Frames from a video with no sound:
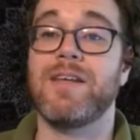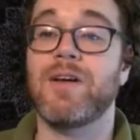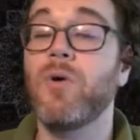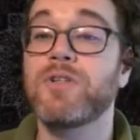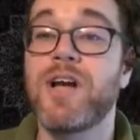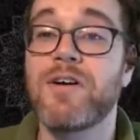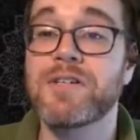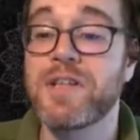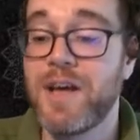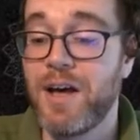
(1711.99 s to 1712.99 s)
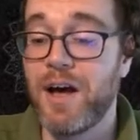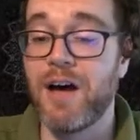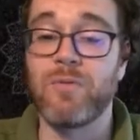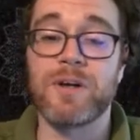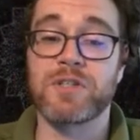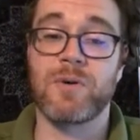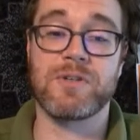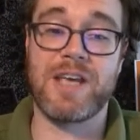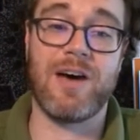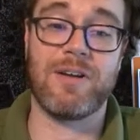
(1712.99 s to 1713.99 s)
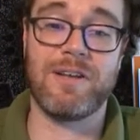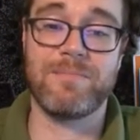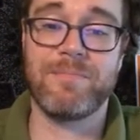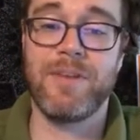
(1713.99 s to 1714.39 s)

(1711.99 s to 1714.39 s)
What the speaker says: co-chairs of Westeros County.